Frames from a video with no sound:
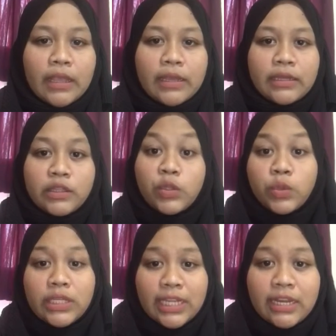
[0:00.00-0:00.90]

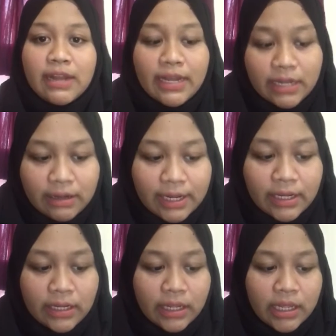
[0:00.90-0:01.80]
2D
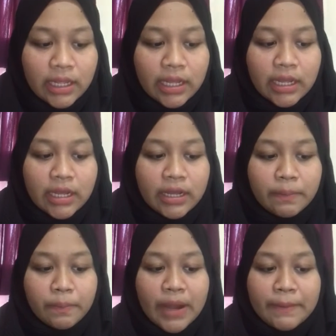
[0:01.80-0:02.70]
rendering
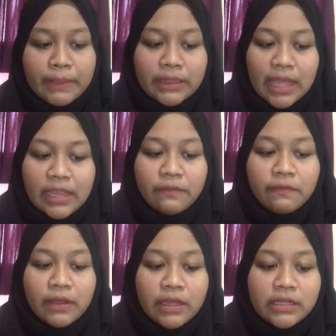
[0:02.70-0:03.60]

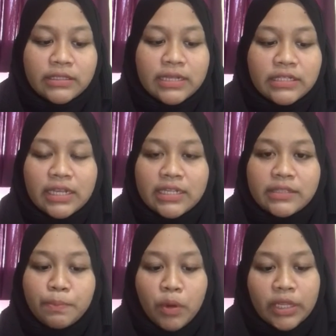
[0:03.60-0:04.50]
primitive such
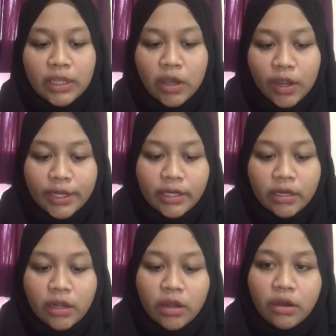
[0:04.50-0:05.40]
as polygon
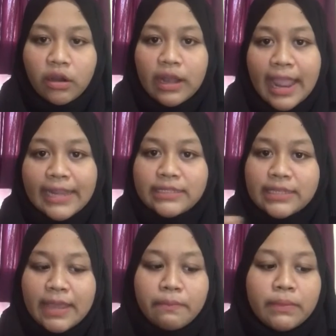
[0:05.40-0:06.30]
or line
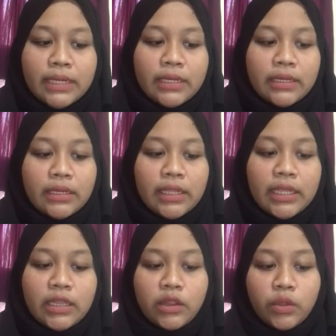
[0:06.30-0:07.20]
segment
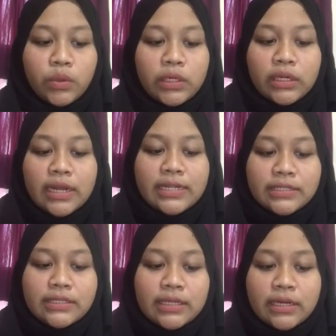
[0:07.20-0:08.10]
into a
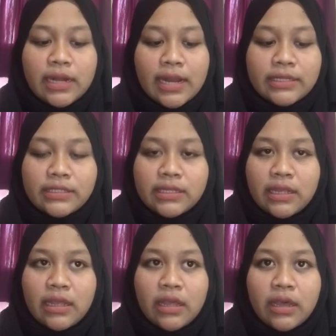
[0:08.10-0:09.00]
rasterized
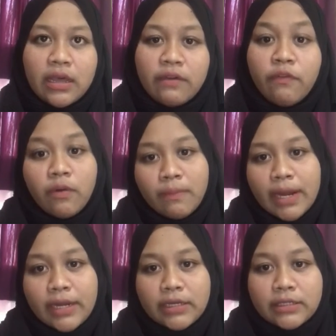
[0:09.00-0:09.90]

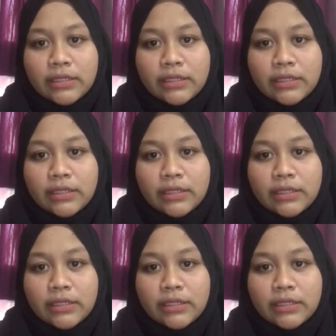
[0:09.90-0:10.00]
format.